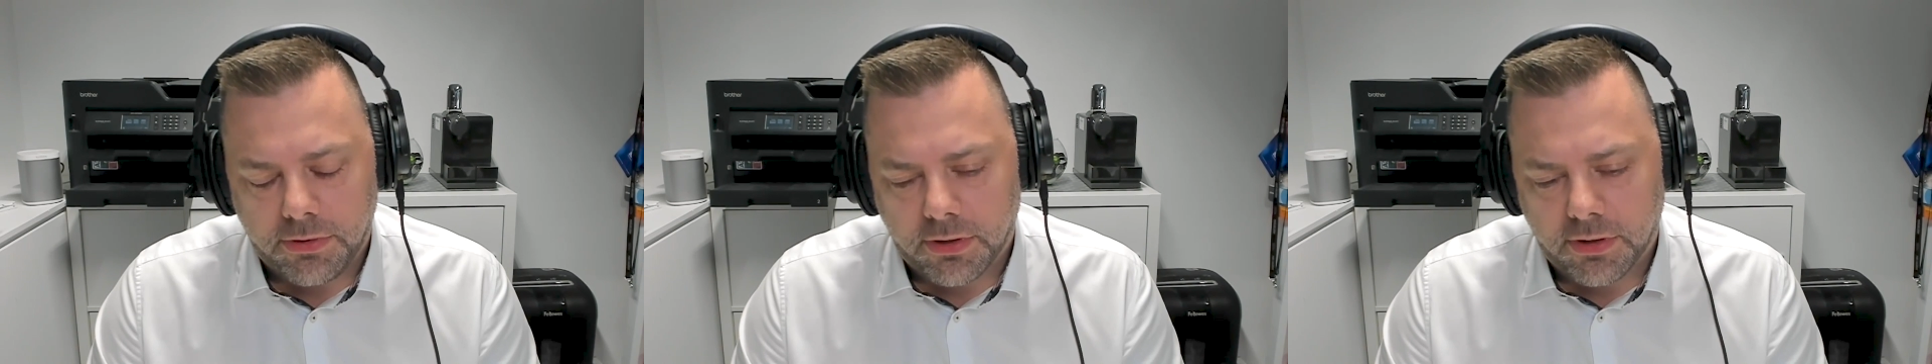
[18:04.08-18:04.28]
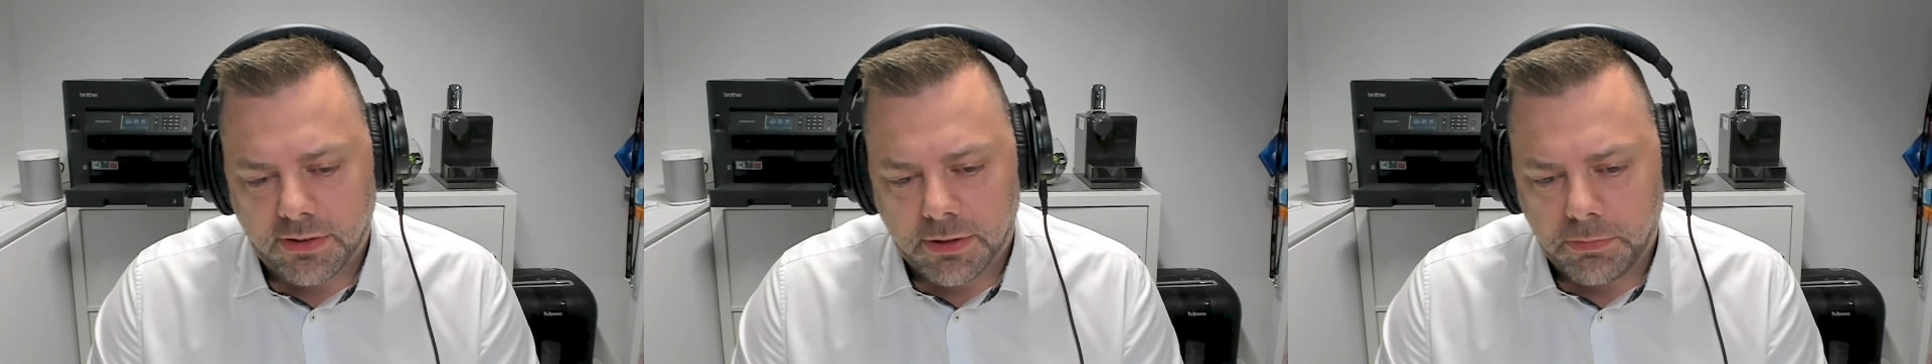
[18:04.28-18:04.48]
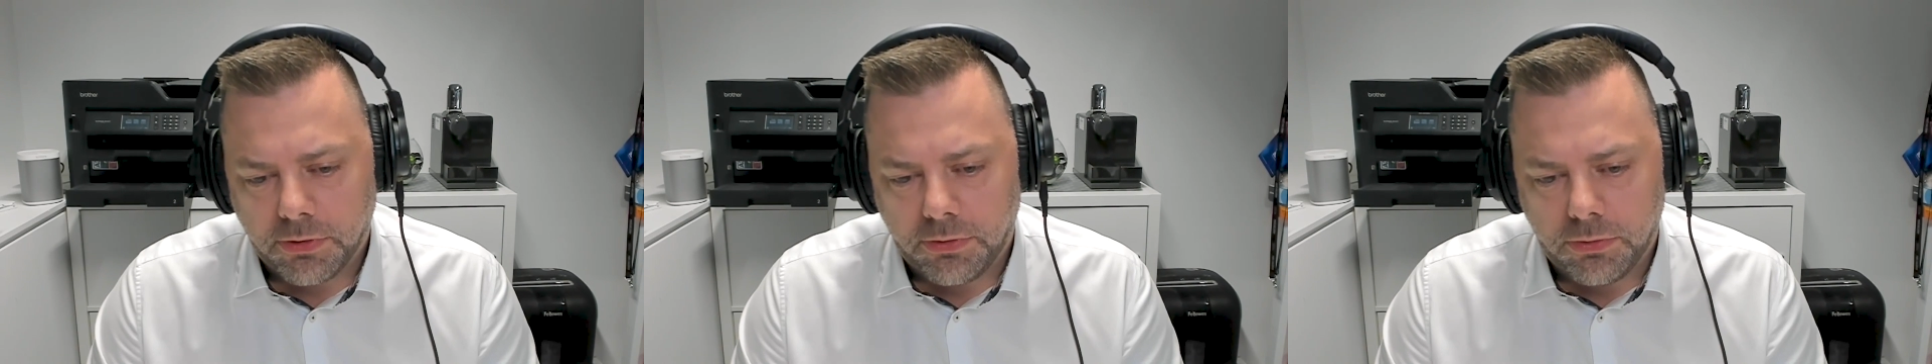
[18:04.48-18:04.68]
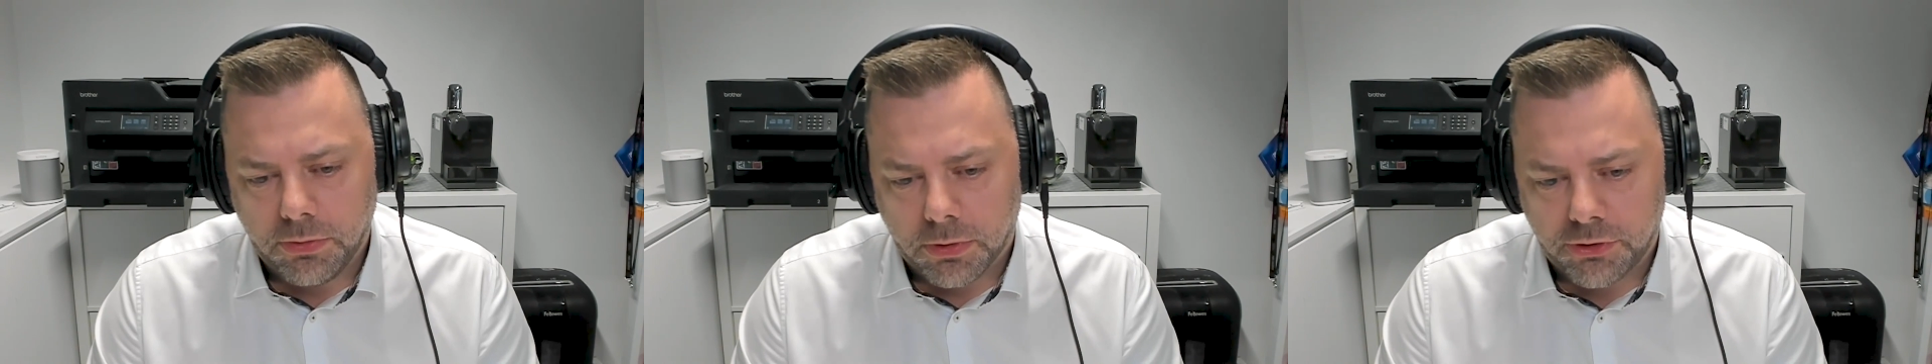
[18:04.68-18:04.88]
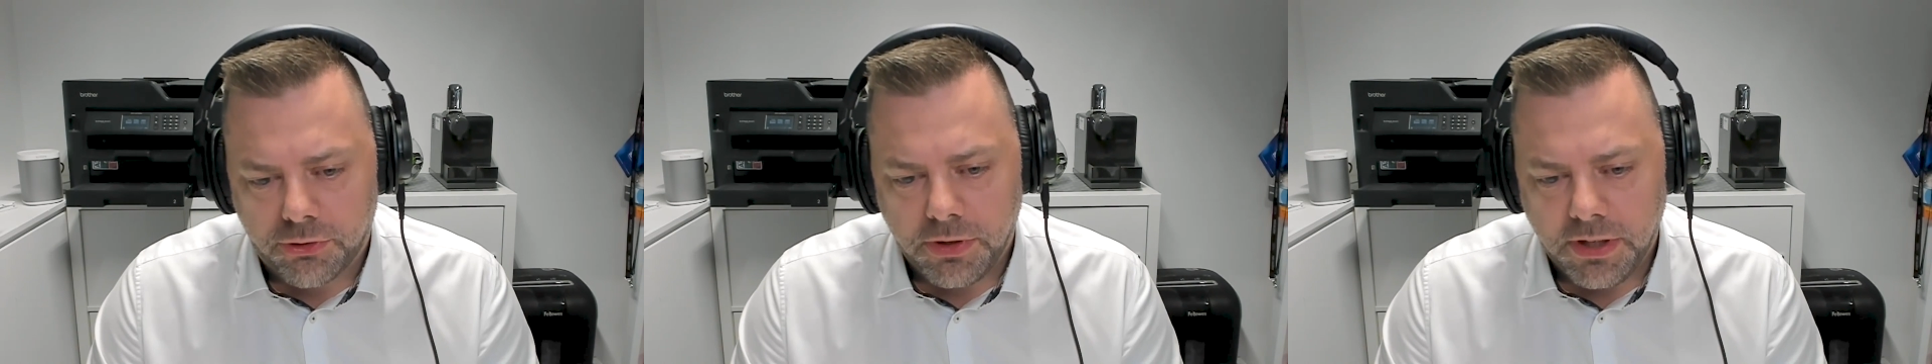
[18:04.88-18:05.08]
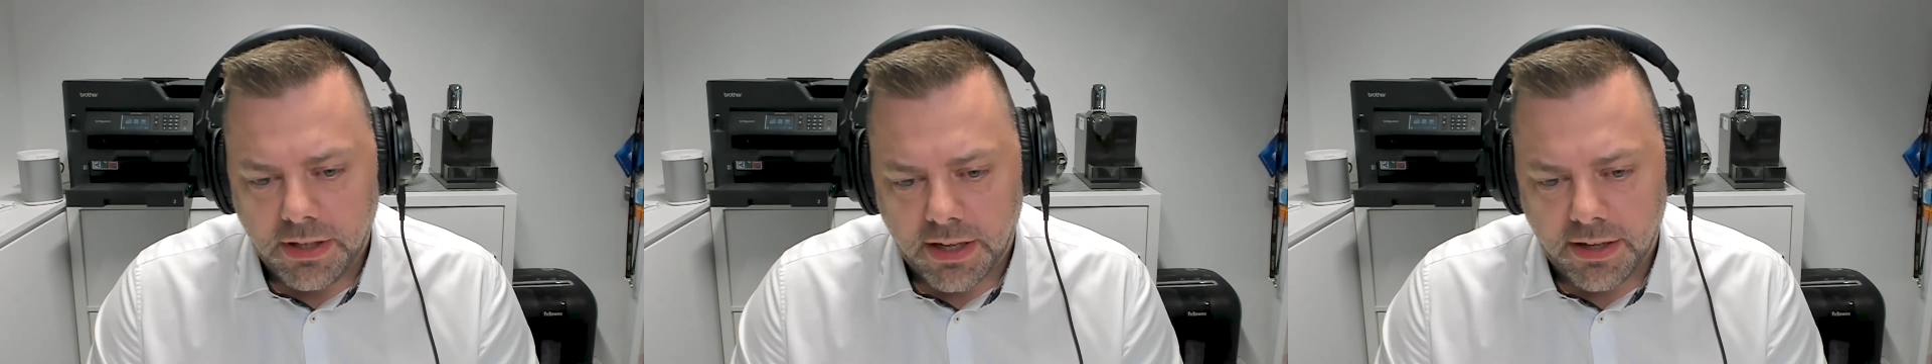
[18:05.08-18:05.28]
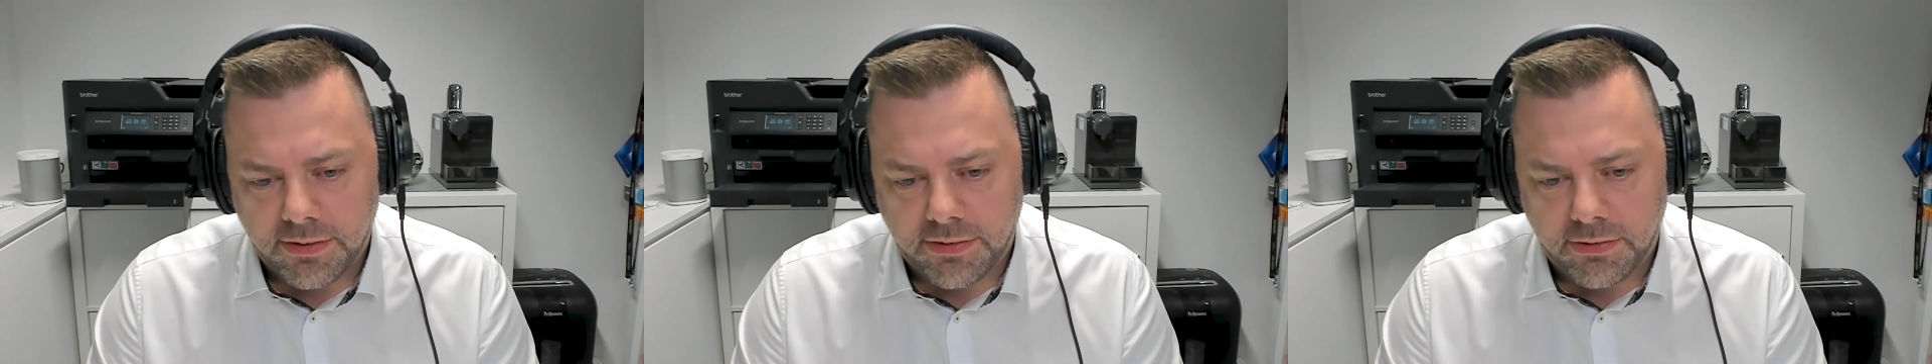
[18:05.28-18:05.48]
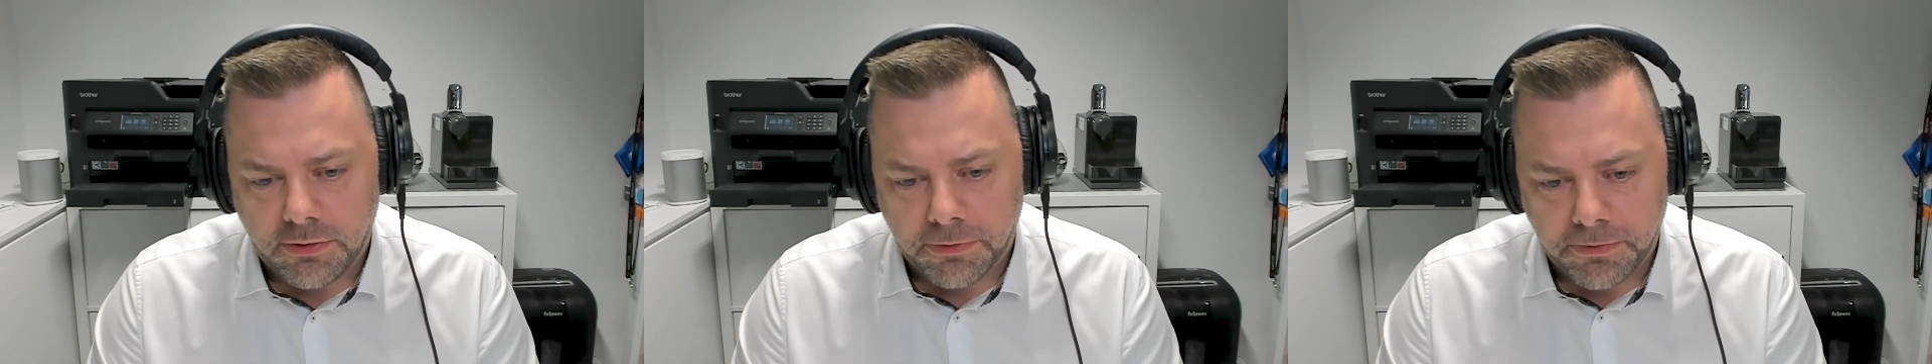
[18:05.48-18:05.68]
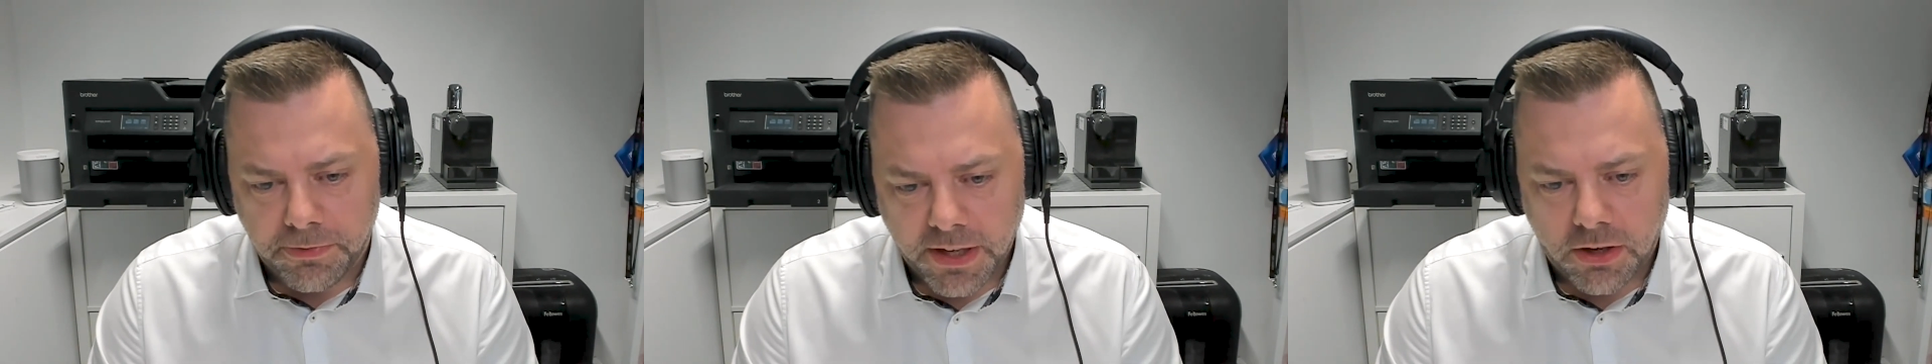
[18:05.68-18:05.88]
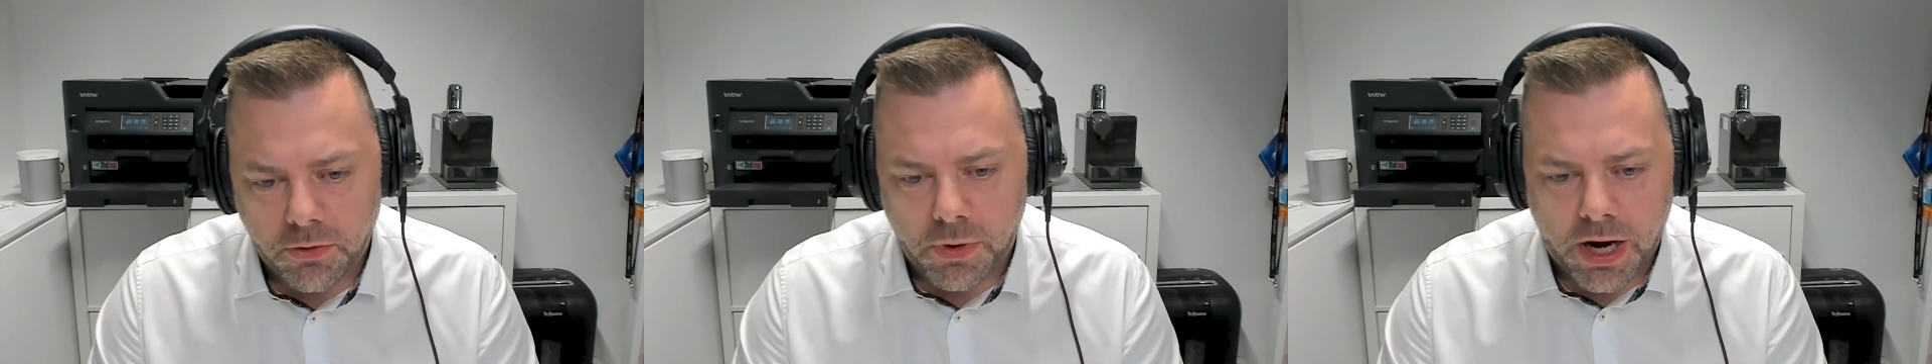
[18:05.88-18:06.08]
took us up to 2 or 3 days to
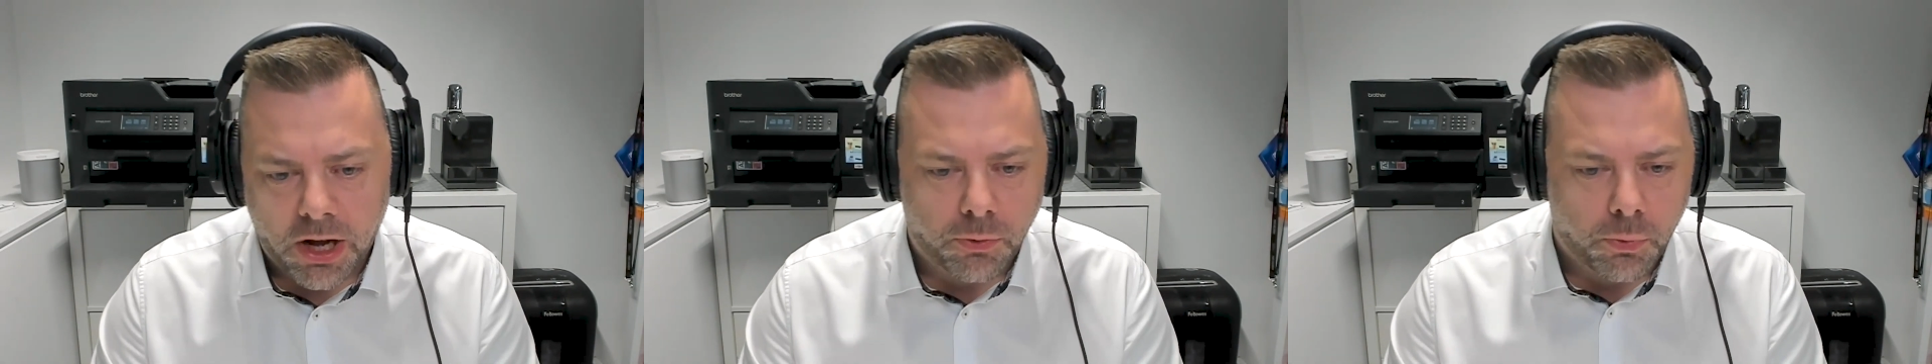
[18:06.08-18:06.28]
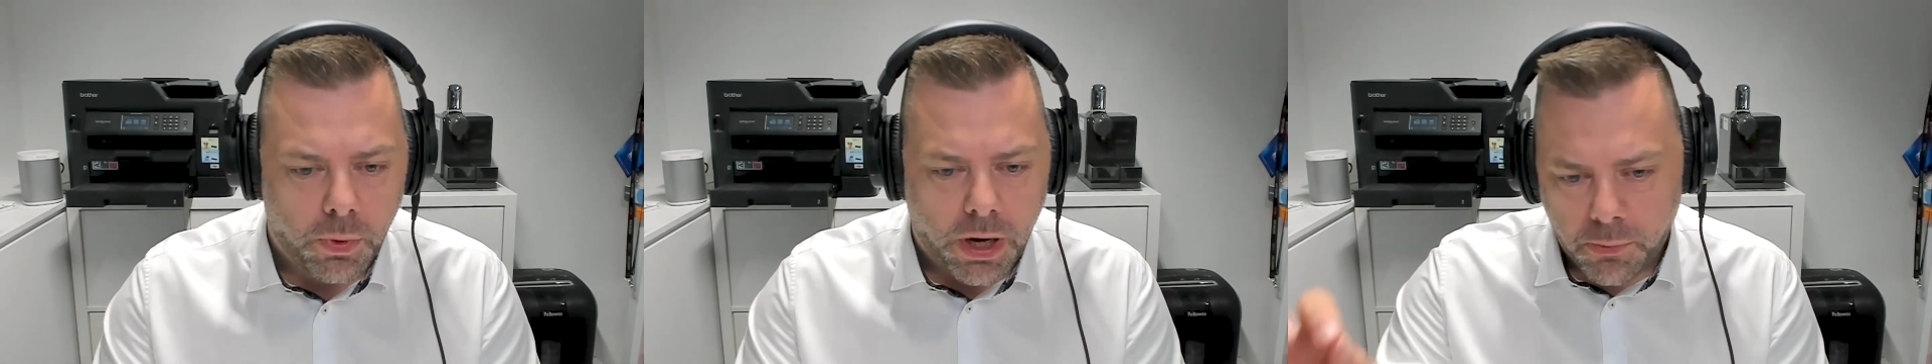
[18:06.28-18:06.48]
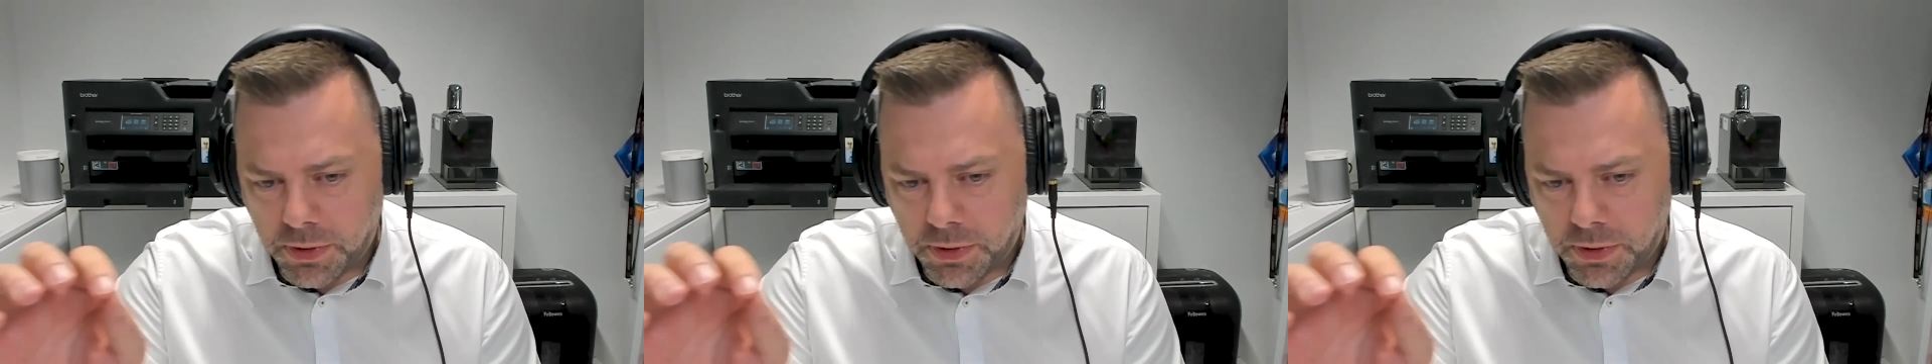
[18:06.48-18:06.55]
figure out where